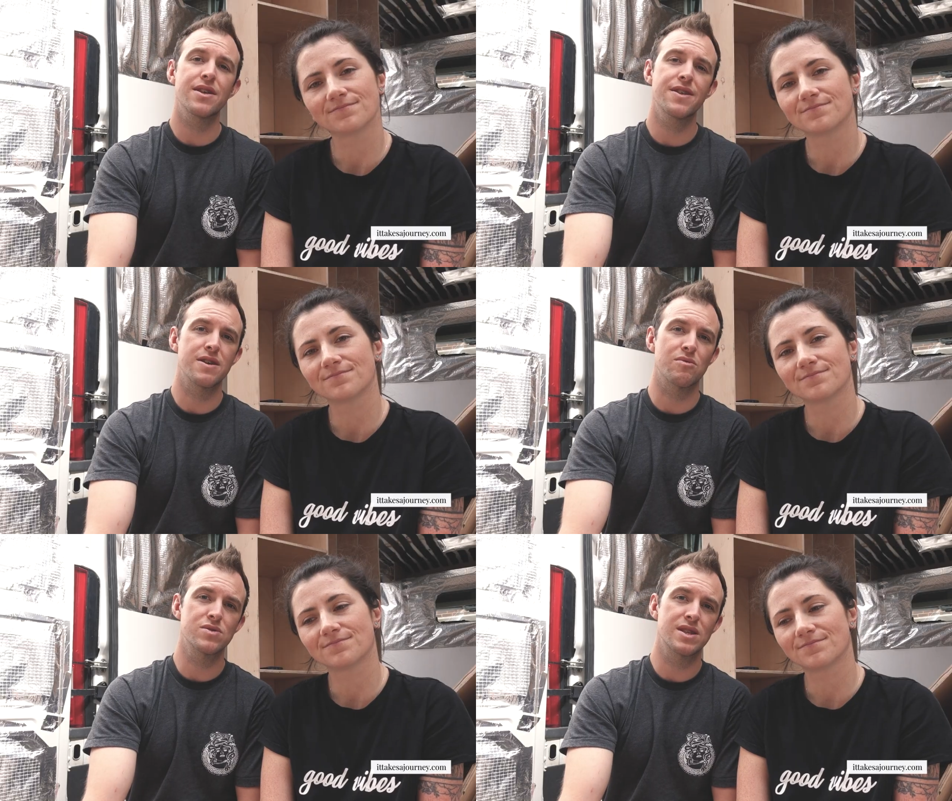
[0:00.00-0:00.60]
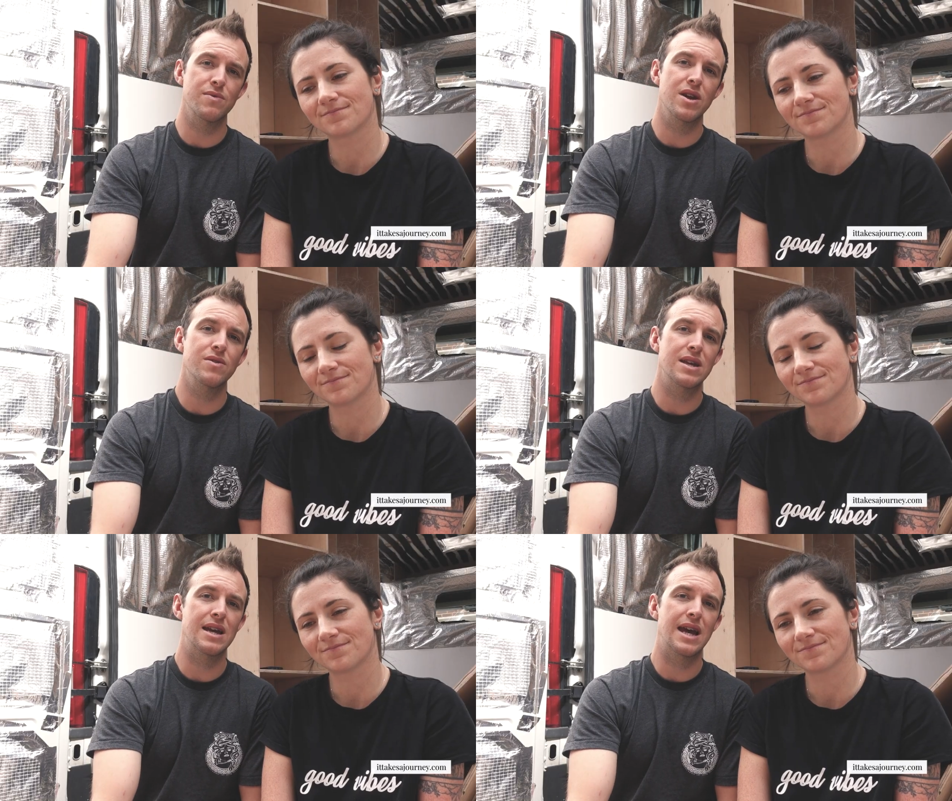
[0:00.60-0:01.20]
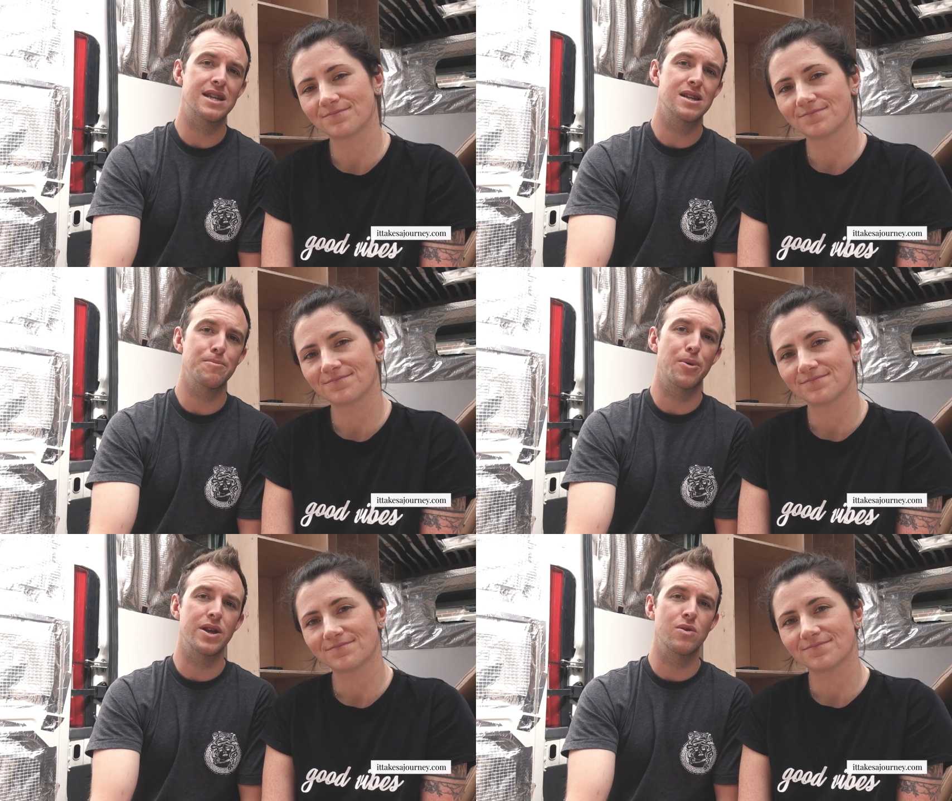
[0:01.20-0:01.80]
Speaker 1: the other thing was that we only ended
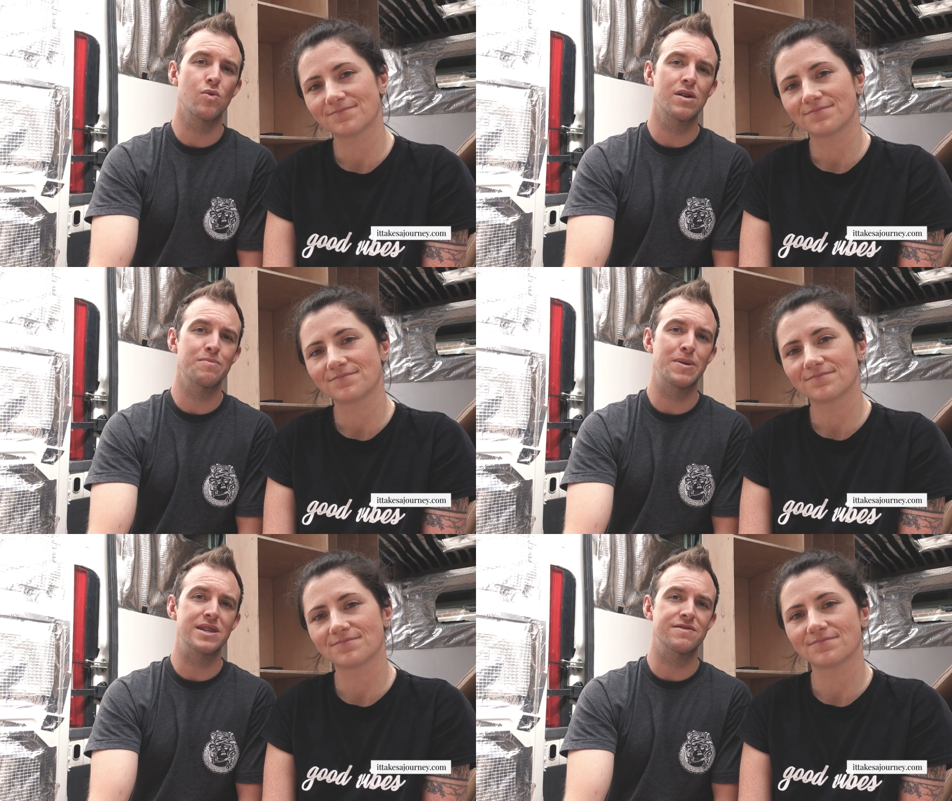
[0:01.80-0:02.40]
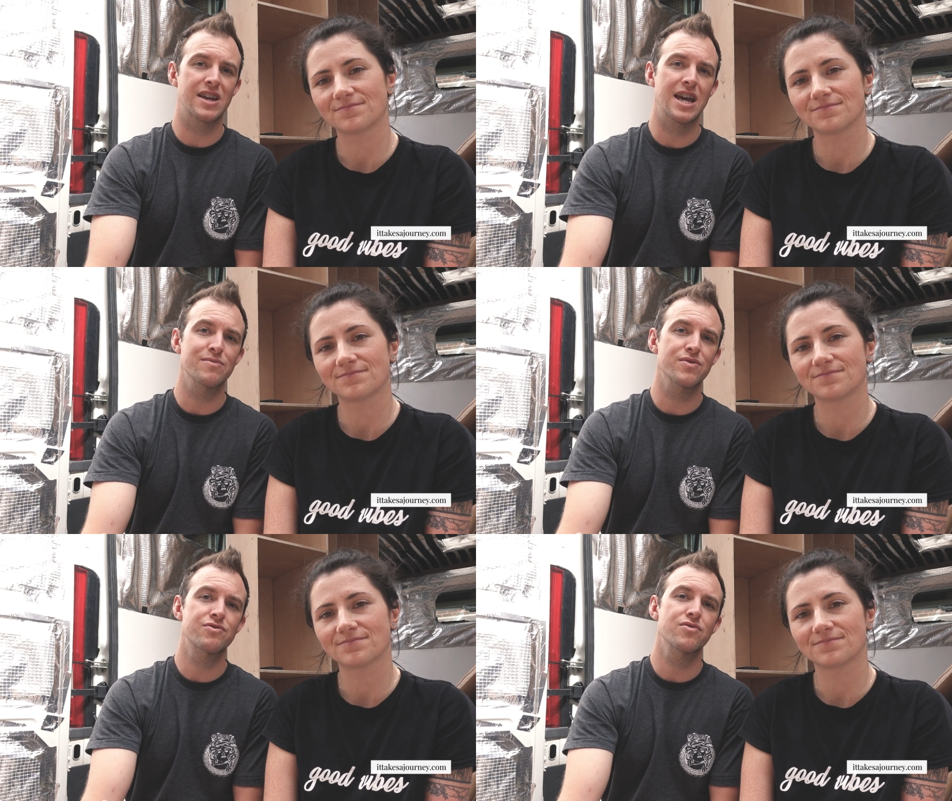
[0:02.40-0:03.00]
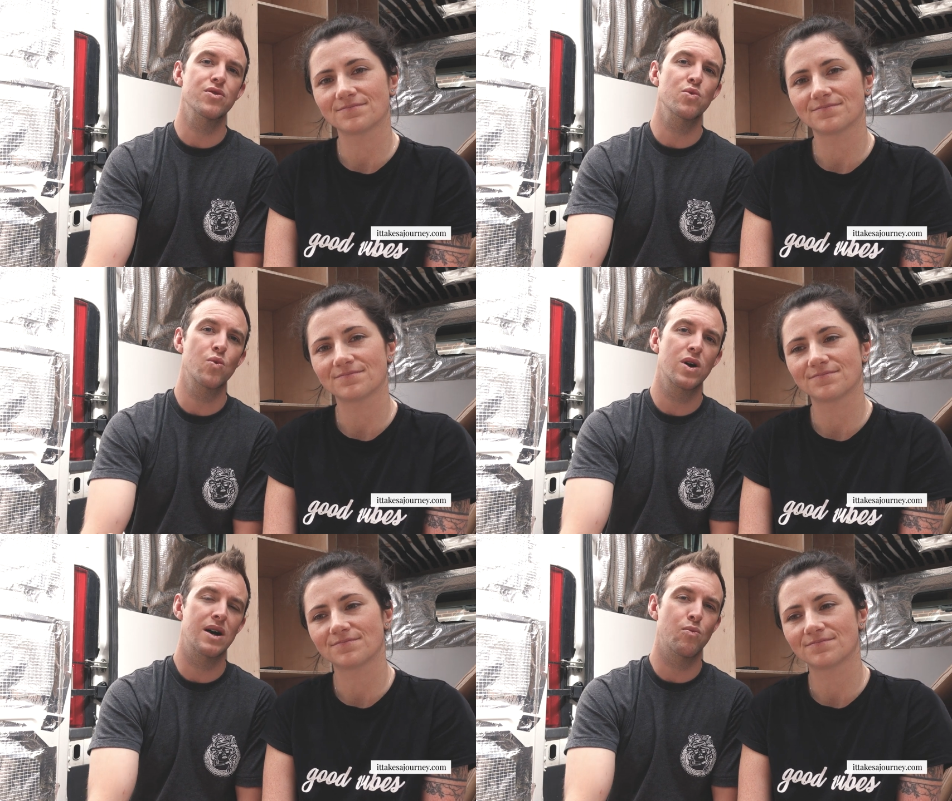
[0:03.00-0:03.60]
up putting one piece of cable through
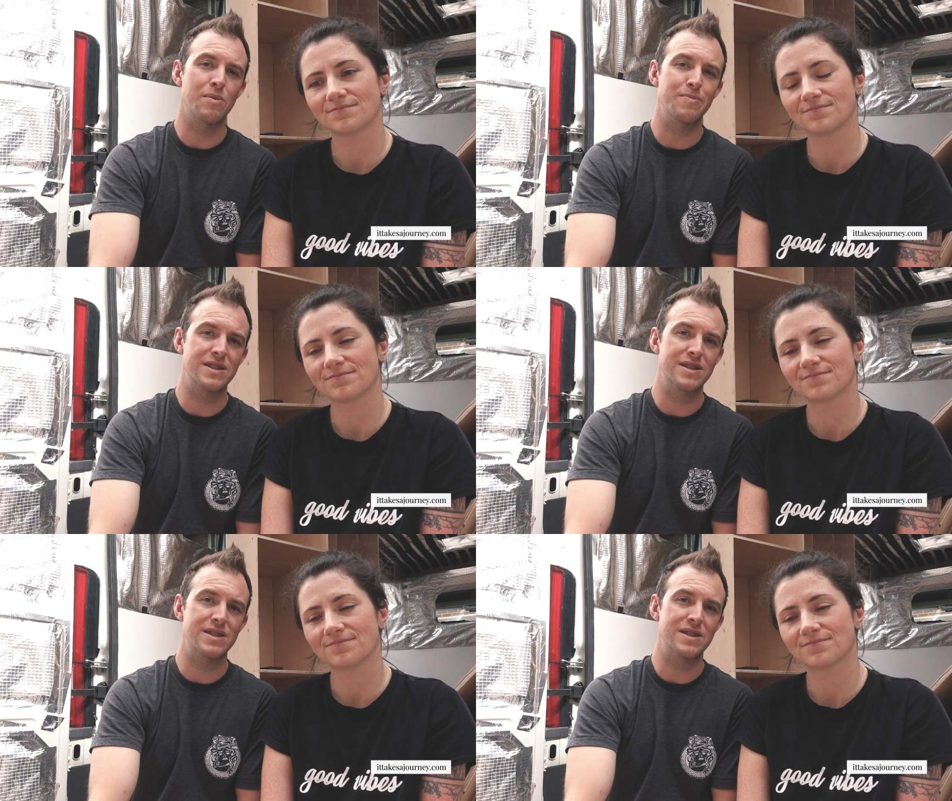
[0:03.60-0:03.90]
one